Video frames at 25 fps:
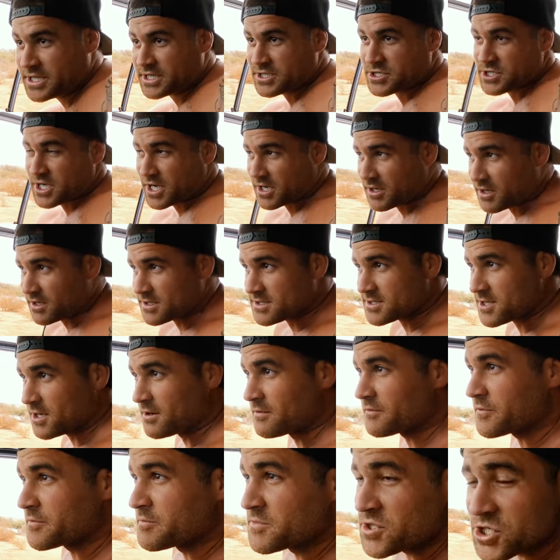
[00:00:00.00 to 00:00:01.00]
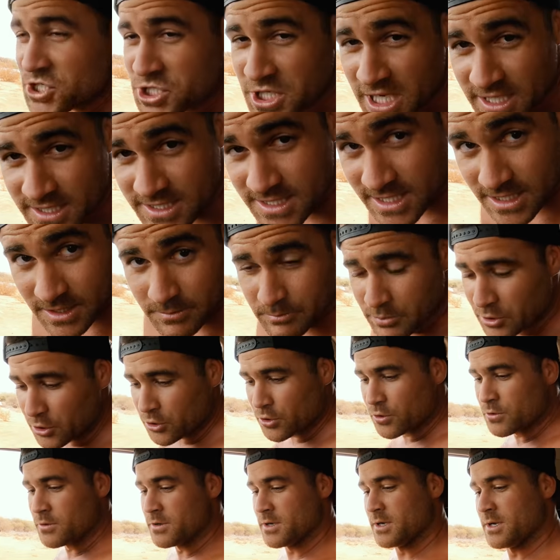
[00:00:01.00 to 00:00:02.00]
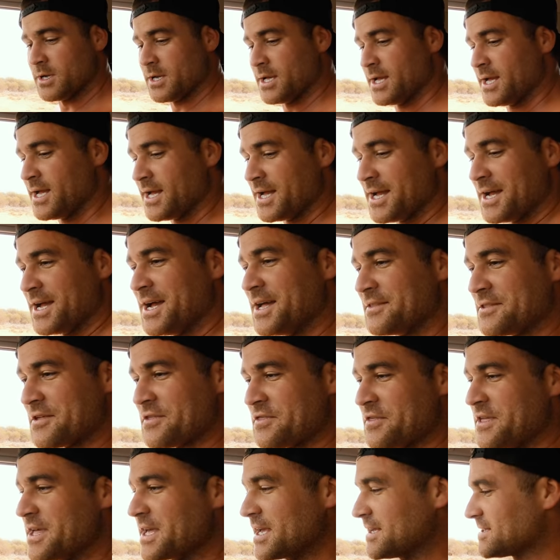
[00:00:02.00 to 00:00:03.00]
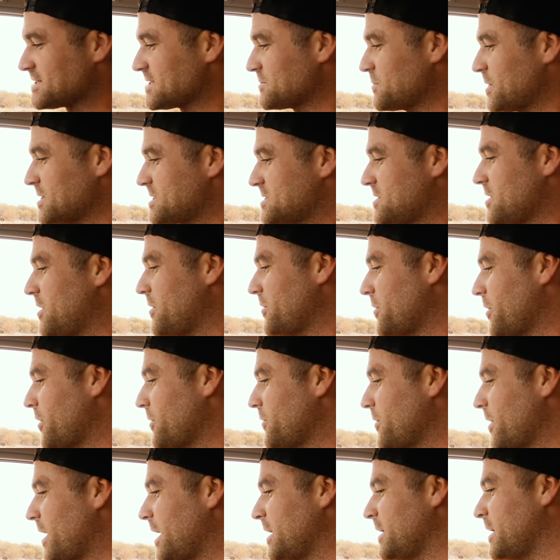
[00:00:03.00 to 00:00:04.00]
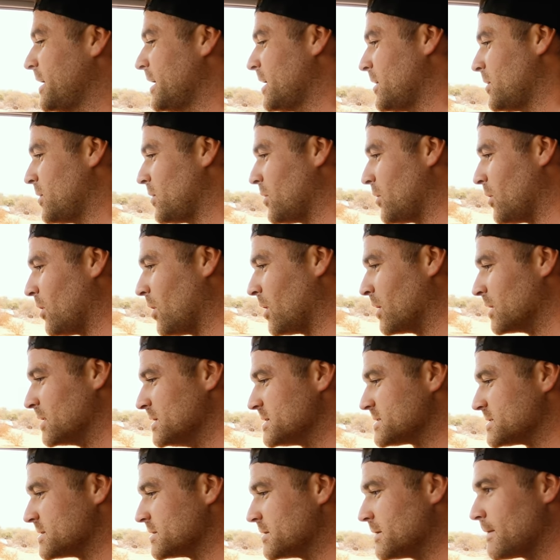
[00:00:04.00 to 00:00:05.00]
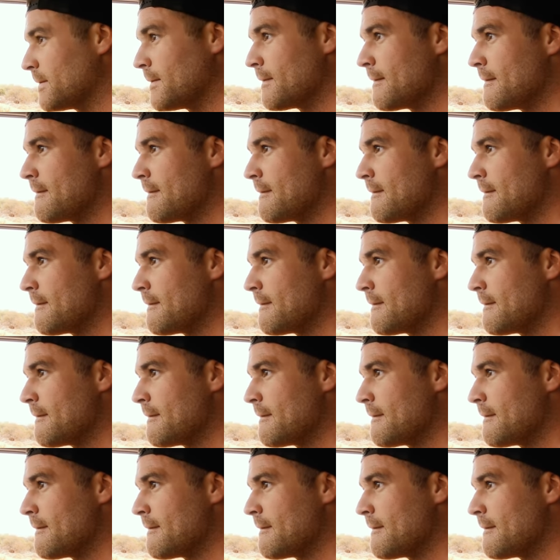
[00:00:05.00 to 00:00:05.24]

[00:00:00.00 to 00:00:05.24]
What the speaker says: in it, Jacko, is going from the shed to the pool. The thing is what's going on right now. Oh, listen.